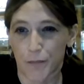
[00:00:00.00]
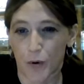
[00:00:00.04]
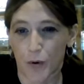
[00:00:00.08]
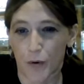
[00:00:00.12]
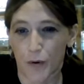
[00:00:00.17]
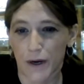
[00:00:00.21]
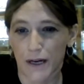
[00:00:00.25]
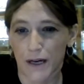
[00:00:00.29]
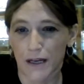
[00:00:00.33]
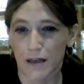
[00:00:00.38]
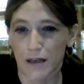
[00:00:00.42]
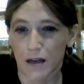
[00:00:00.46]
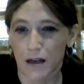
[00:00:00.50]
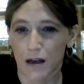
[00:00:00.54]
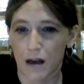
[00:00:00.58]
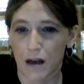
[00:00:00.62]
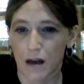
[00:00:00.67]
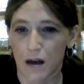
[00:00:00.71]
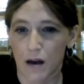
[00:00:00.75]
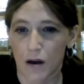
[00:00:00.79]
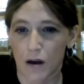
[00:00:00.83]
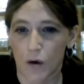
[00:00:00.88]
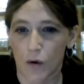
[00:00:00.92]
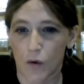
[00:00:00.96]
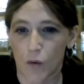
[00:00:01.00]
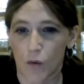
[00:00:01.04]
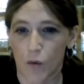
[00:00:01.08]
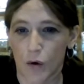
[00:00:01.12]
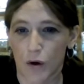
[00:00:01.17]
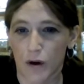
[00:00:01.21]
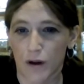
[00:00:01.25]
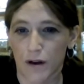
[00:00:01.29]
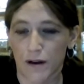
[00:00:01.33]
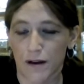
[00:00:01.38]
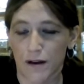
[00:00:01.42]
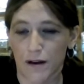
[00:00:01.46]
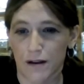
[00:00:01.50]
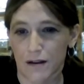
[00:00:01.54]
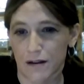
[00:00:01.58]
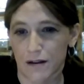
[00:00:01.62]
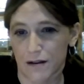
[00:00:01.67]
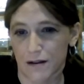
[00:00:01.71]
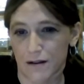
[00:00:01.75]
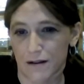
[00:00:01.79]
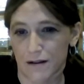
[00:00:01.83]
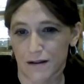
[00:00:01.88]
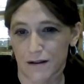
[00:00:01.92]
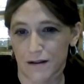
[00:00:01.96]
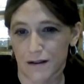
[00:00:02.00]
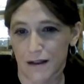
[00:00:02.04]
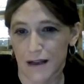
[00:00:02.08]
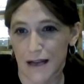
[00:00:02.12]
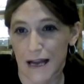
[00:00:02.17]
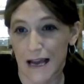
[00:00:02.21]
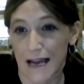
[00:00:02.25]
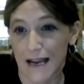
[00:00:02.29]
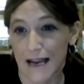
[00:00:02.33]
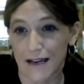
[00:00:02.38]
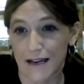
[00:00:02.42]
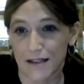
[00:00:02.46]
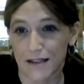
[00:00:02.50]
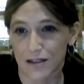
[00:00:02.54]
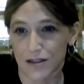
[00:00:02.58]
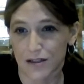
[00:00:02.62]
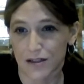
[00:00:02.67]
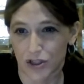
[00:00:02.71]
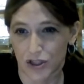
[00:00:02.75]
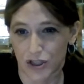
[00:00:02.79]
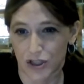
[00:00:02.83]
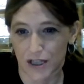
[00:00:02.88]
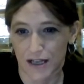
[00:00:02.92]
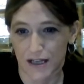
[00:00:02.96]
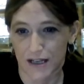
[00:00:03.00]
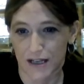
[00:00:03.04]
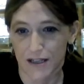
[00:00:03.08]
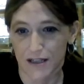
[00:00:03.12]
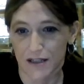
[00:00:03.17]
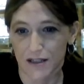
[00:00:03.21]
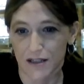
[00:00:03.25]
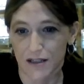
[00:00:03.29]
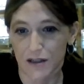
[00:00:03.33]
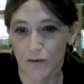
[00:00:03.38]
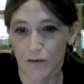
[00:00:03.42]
0.18 change.